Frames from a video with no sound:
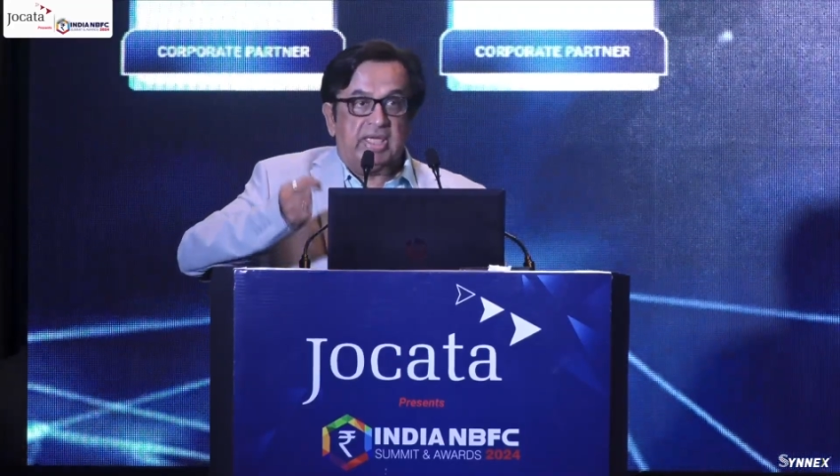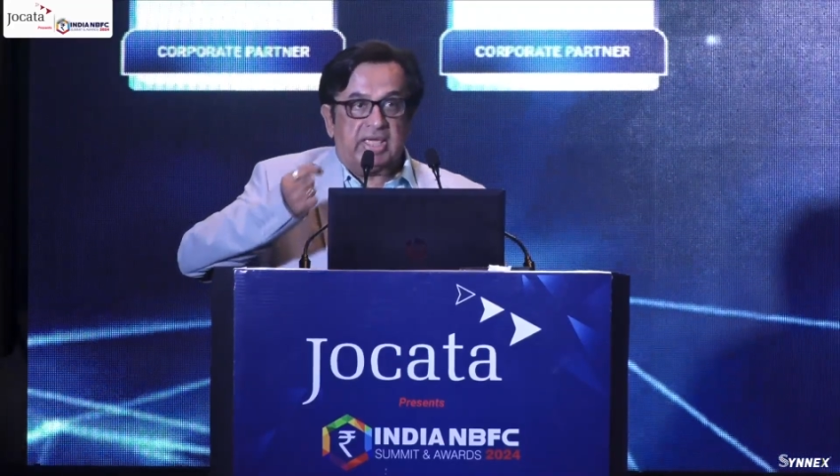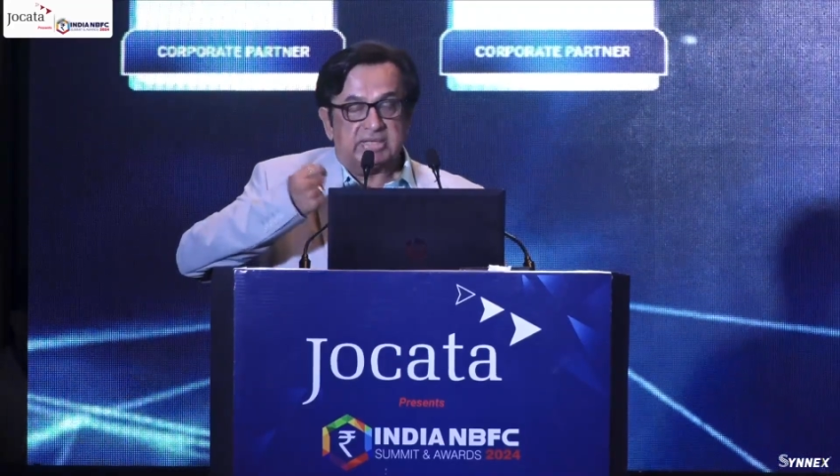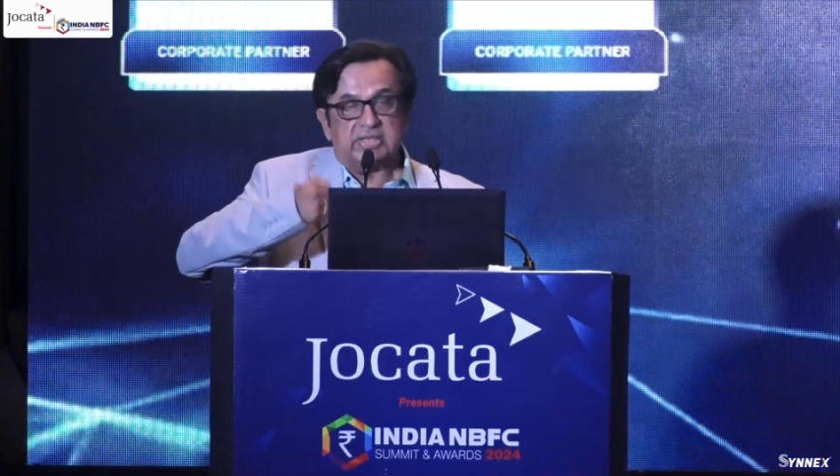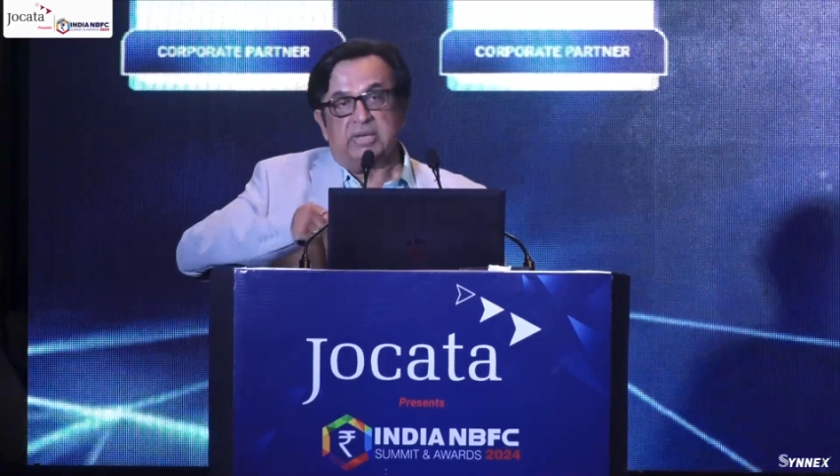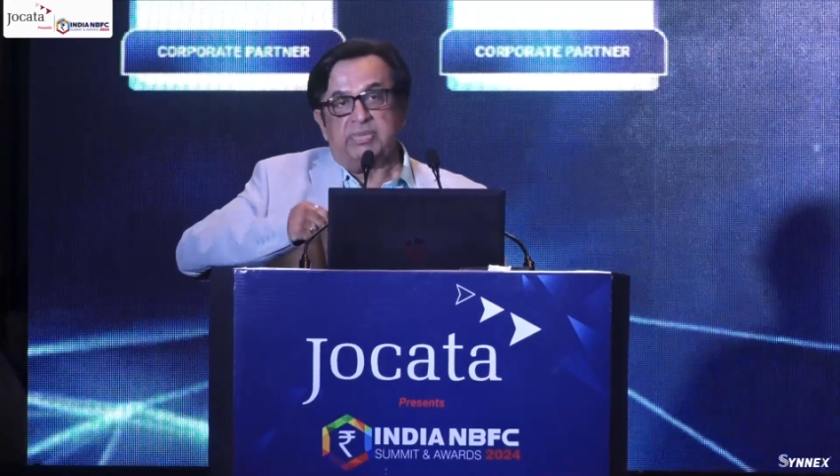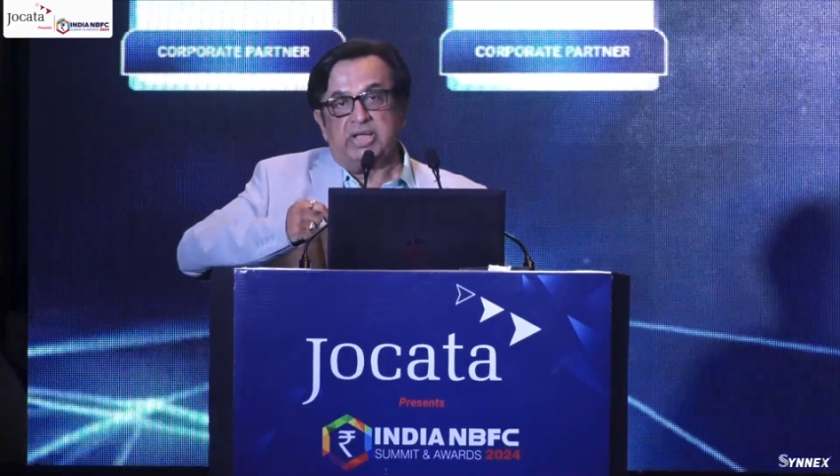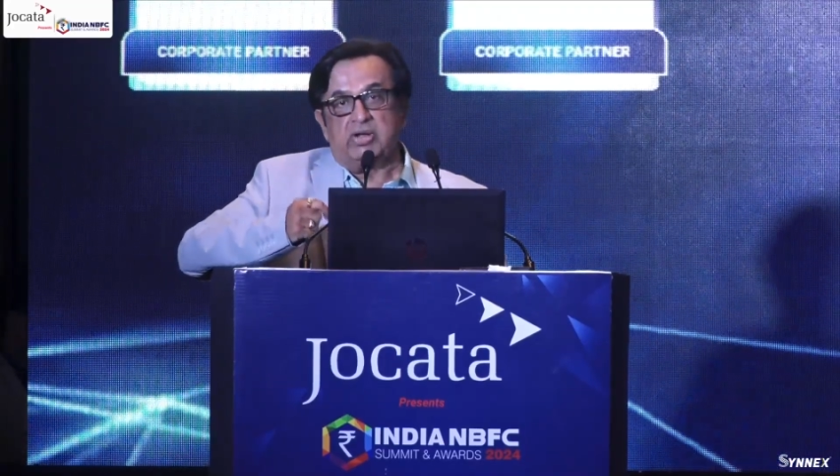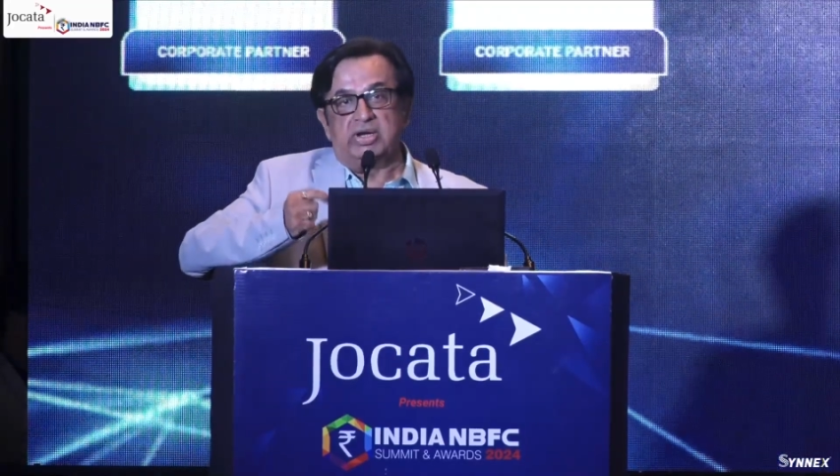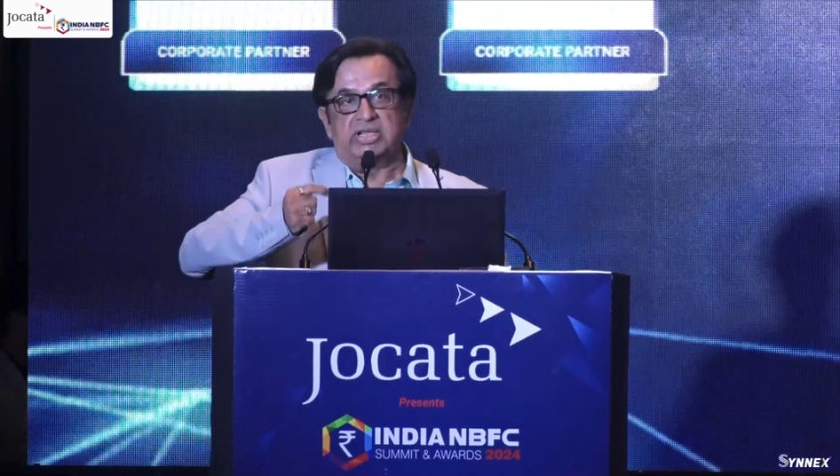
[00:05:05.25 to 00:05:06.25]
As
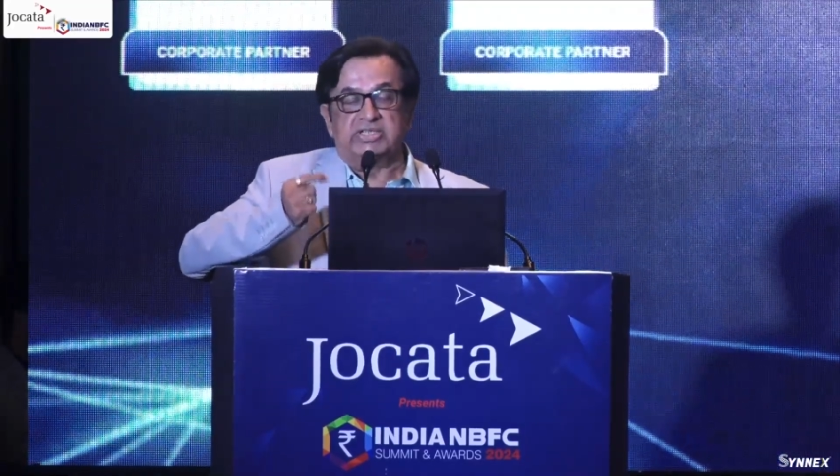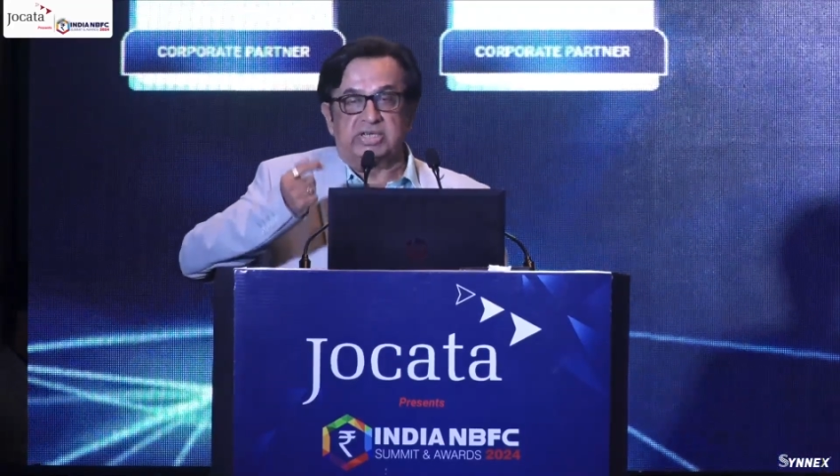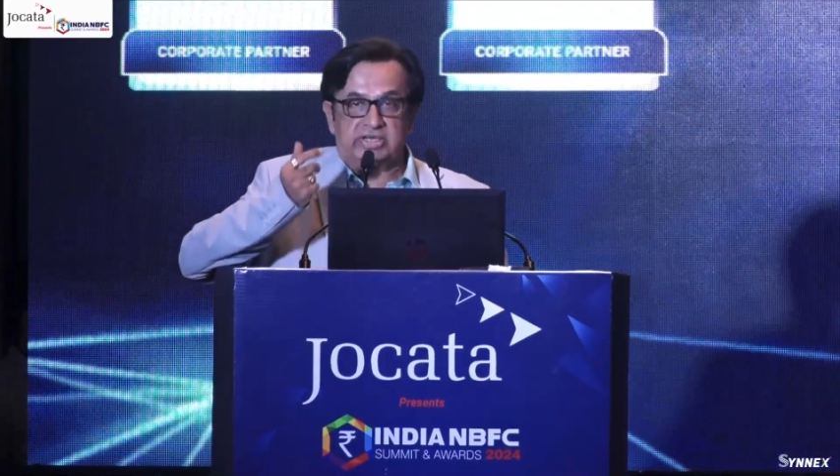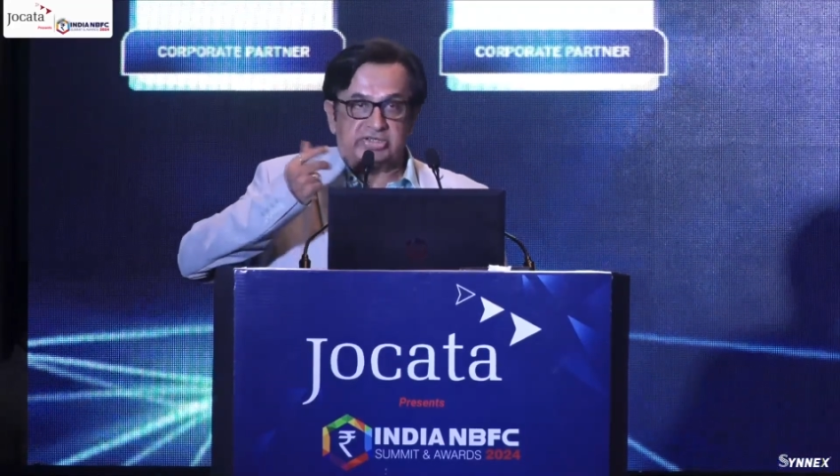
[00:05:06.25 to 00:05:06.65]
RBI called us in